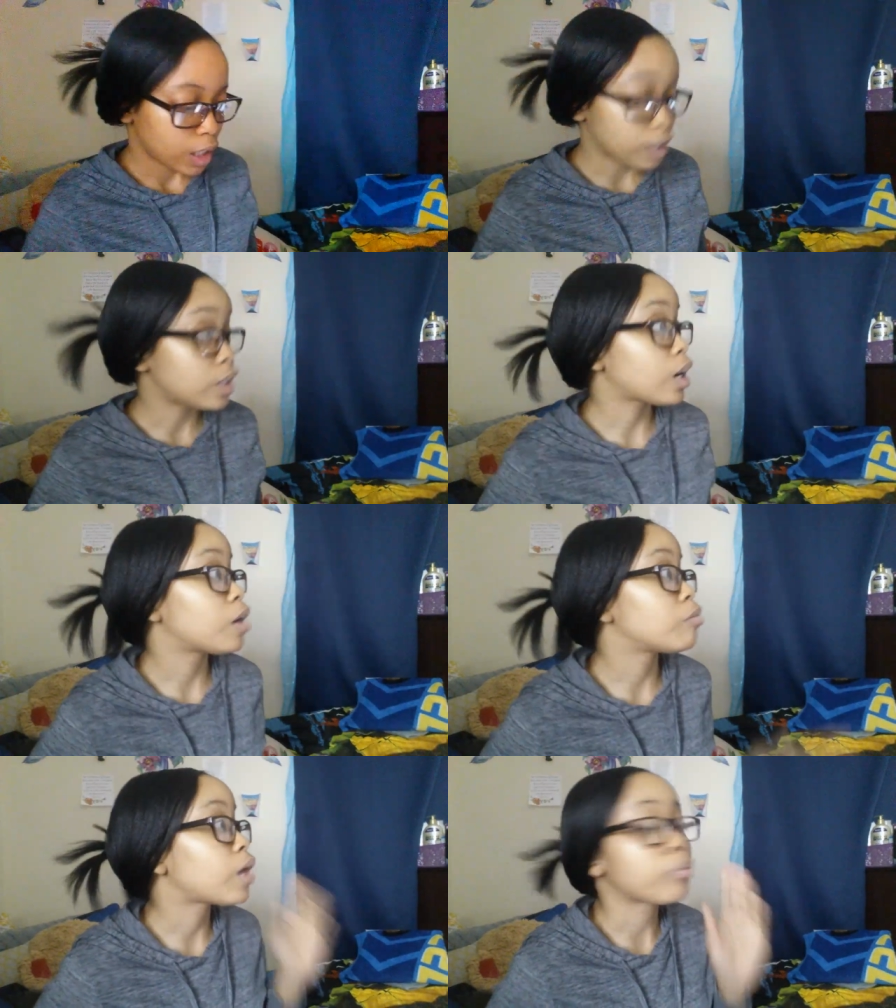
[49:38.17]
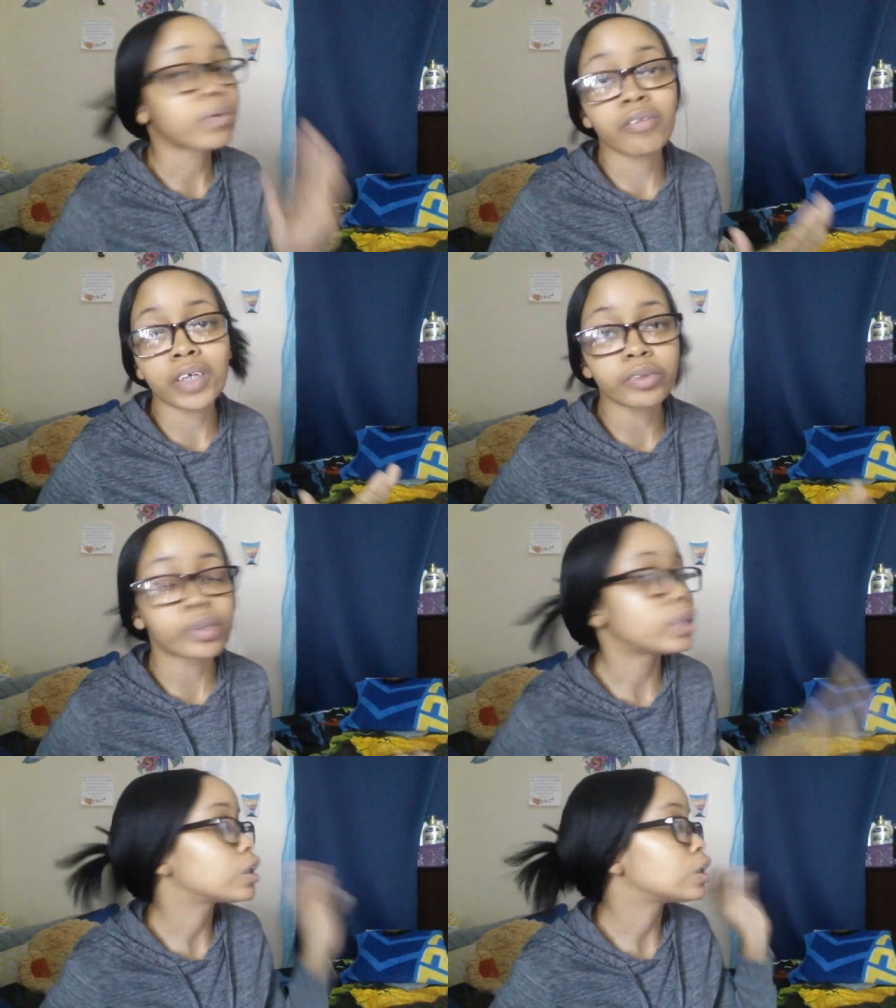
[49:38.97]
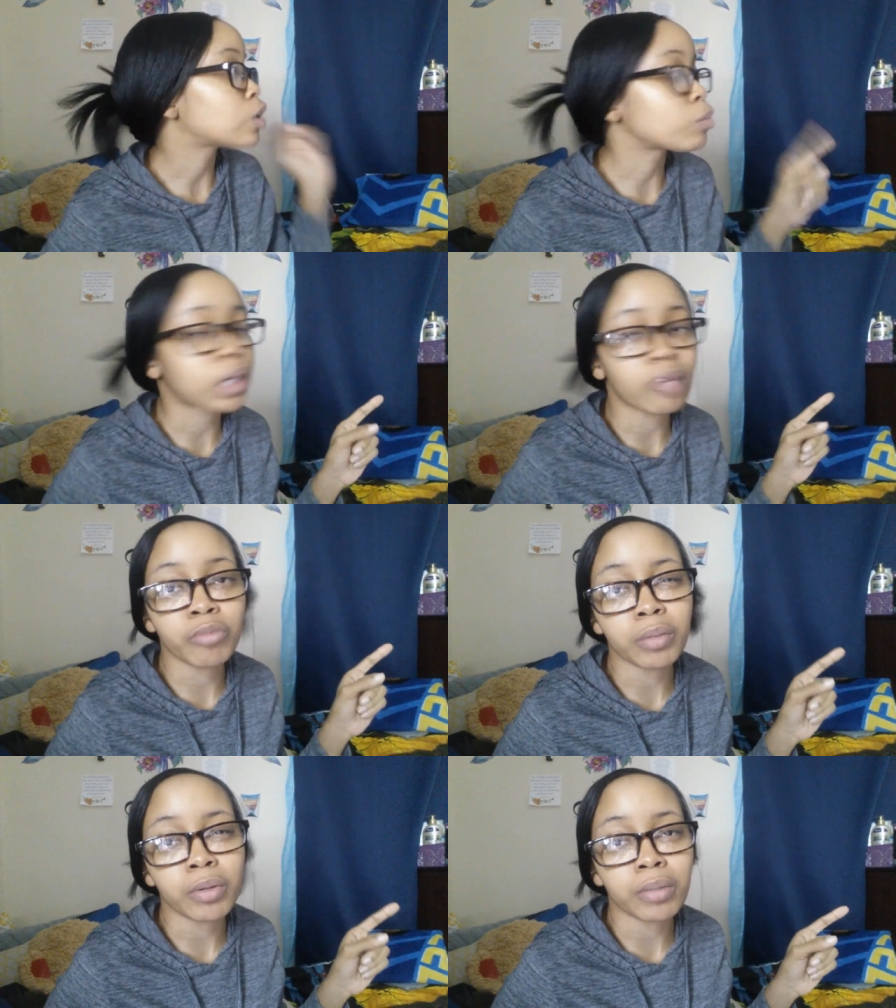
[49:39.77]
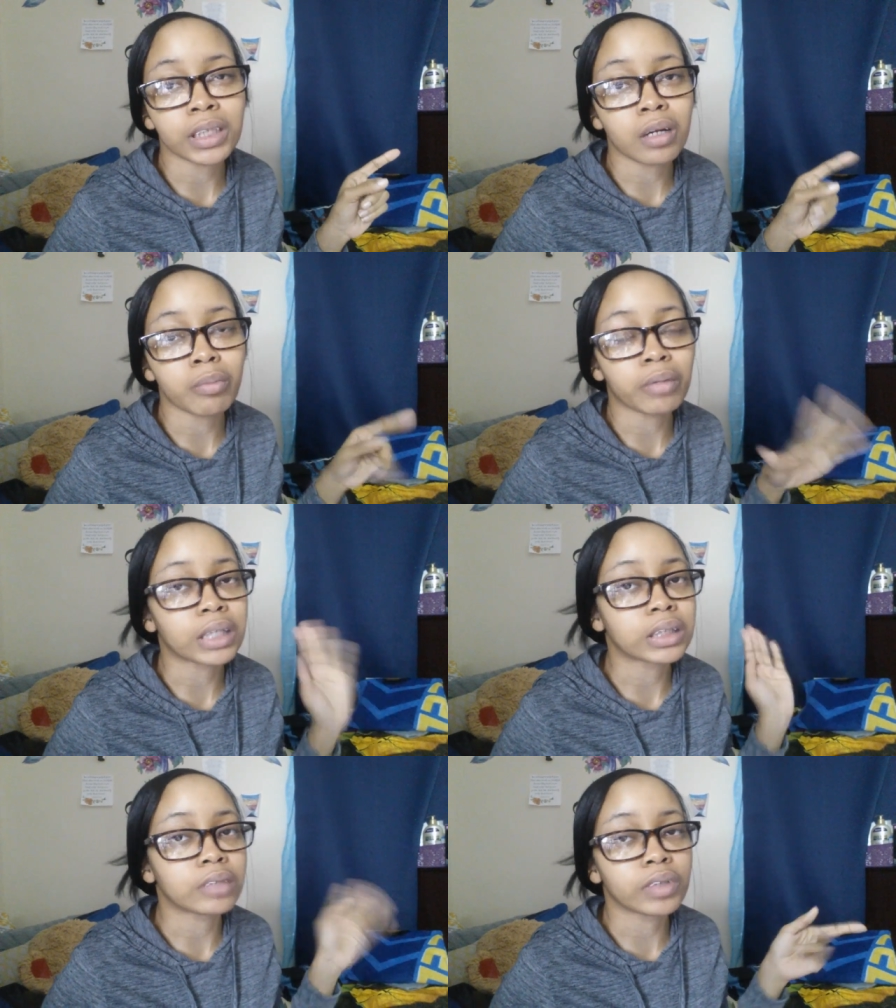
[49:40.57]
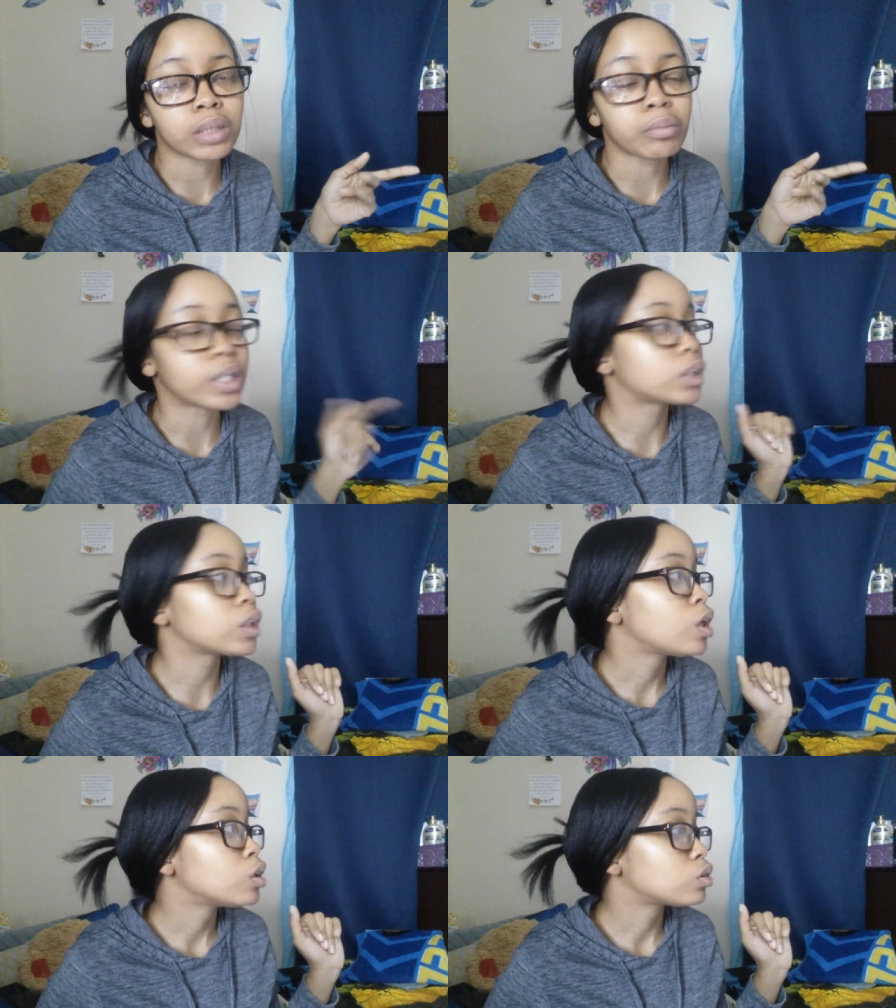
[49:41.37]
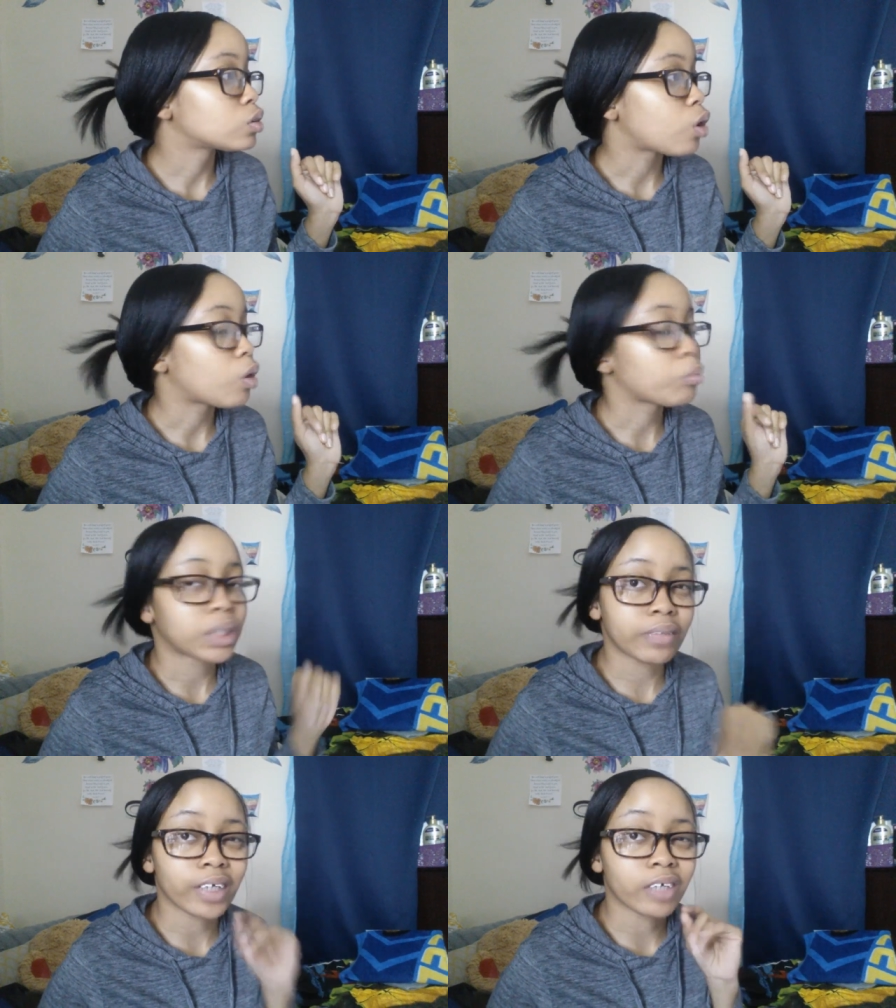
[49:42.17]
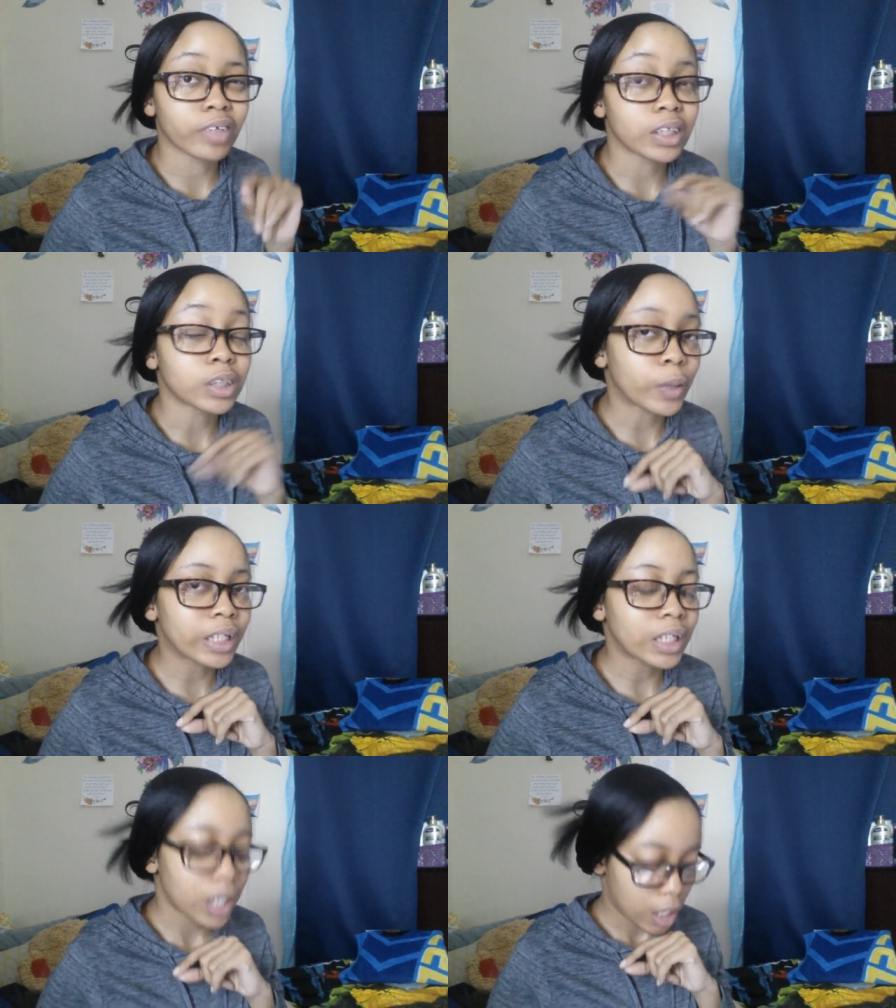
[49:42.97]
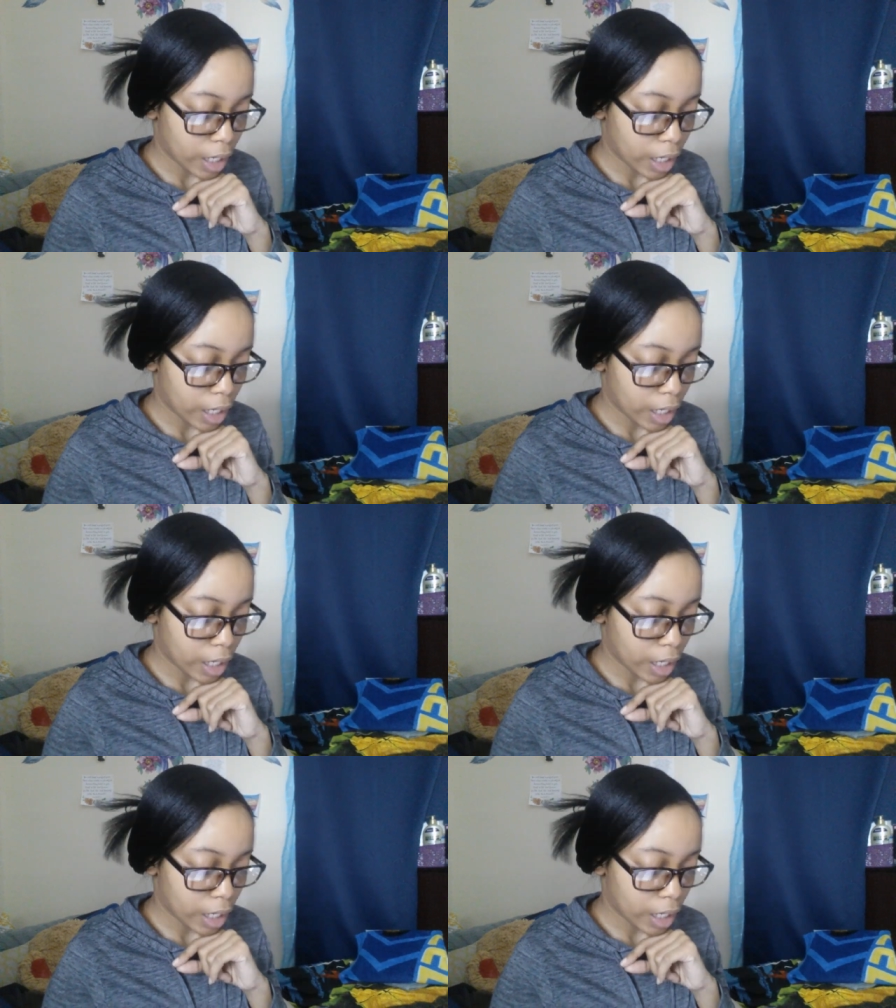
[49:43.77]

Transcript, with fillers: And um, I'm going to finish reading. It's almost time for me to pick my son up in like 10, 15 minutes. So I'm going to see if I can read this quickly.